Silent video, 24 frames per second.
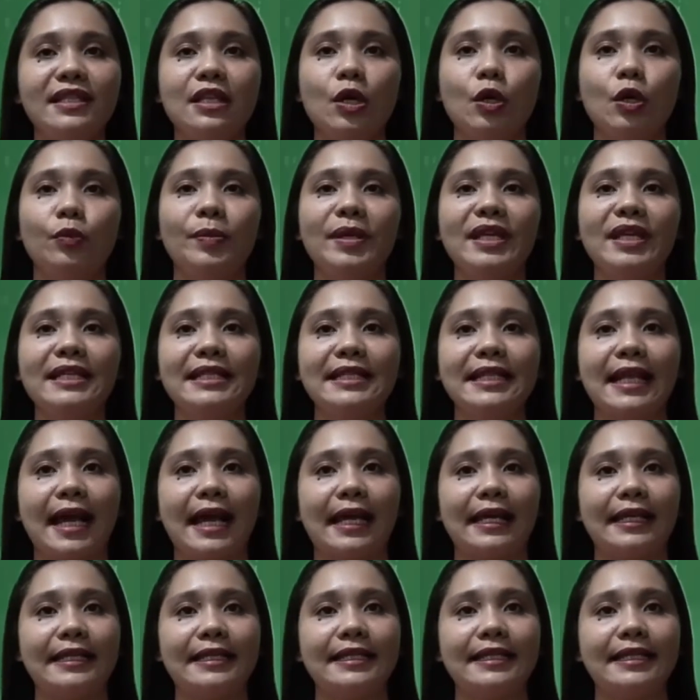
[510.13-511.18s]
sloping
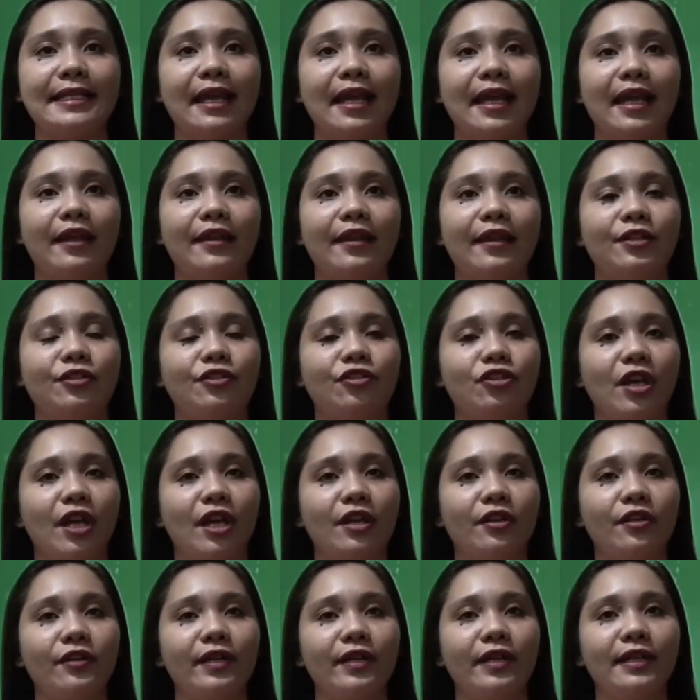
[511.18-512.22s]
sides and are
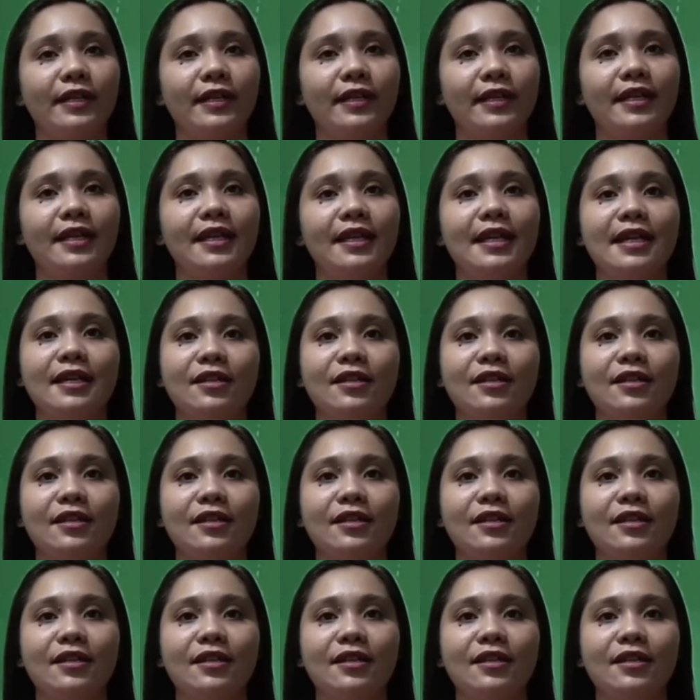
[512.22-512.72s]
generally